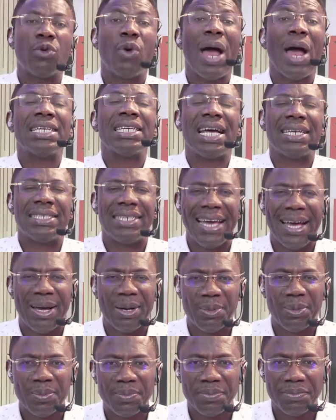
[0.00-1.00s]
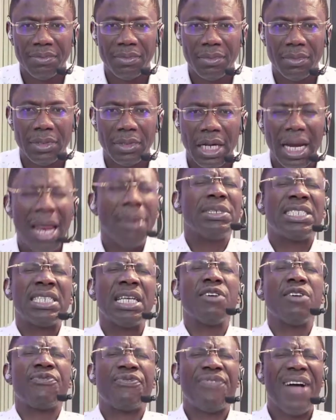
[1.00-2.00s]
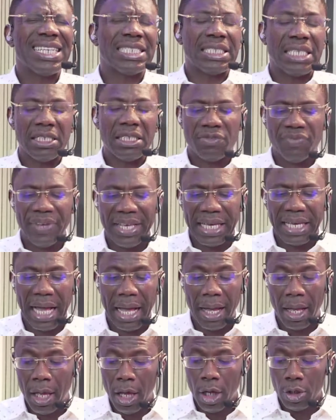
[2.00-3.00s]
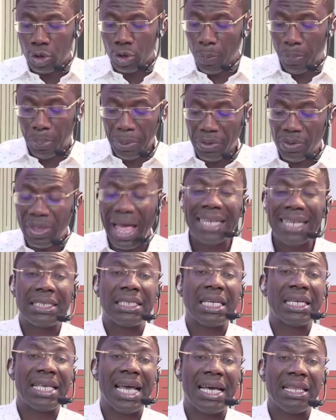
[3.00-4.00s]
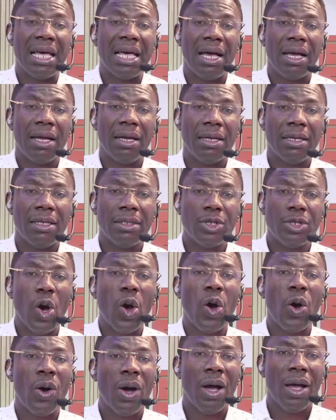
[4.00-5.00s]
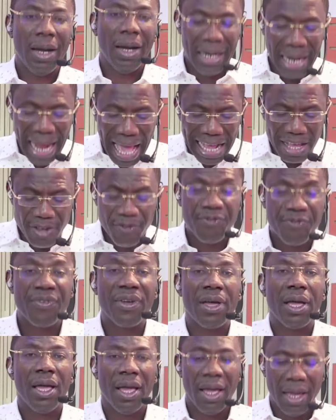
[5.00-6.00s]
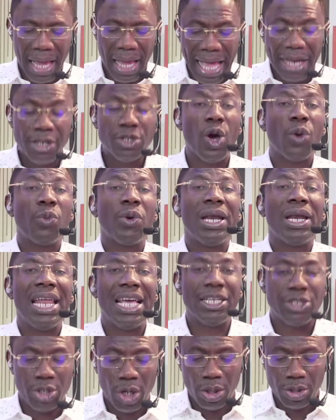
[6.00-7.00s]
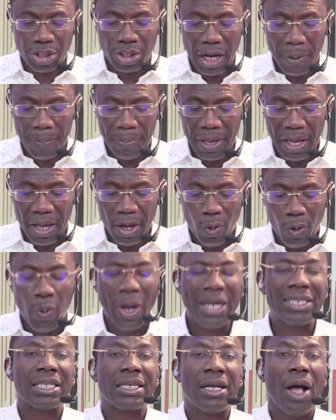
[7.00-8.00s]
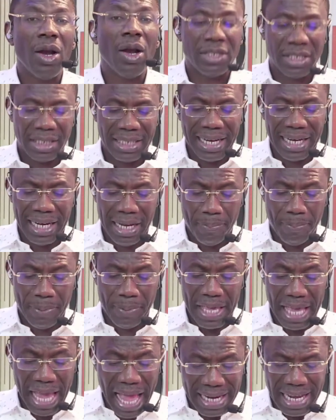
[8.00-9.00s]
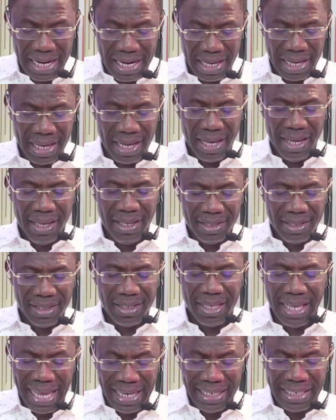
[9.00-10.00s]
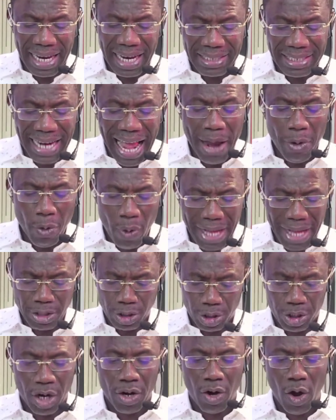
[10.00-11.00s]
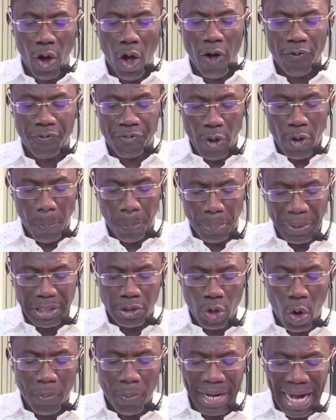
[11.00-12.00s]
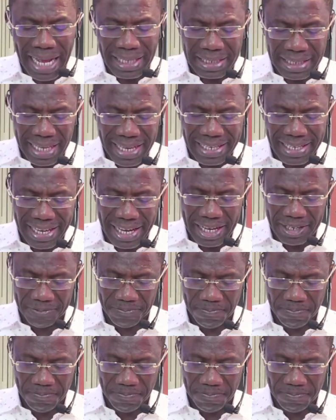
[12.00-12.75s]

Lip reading: Write that down. Let me see the fastest finger to put that together. Your life and your relationship will constantly be heading in the direction of your predominant thinking.